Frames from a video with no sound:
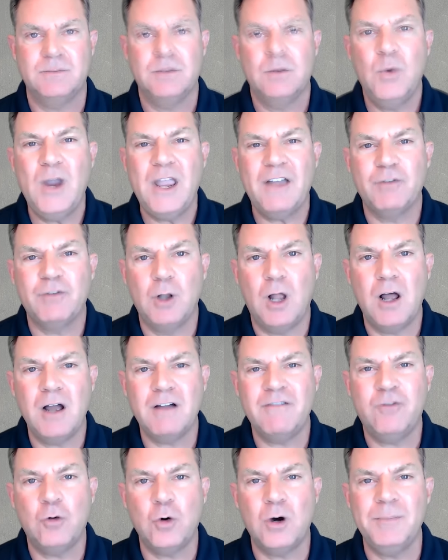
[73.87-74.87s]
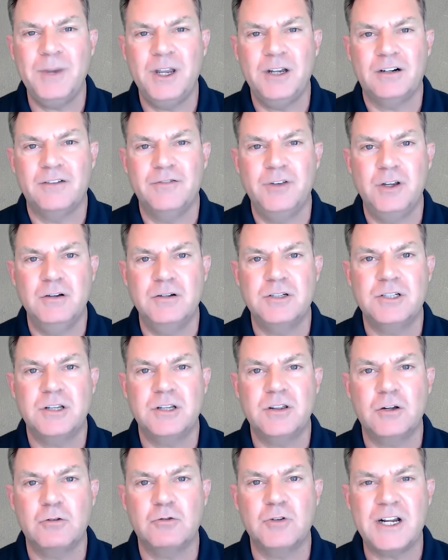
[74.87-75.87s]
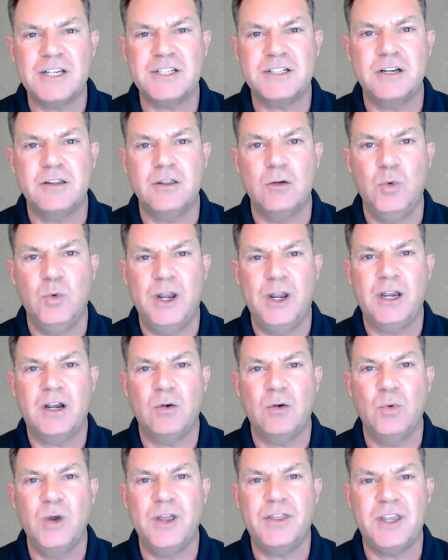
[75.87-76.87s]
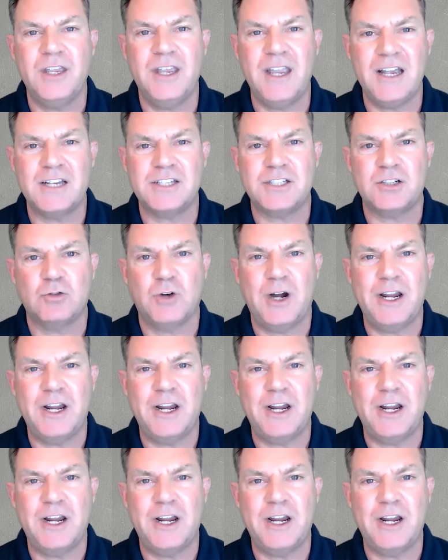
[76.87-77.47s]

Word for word: We have long form interviews the rest of the week with guests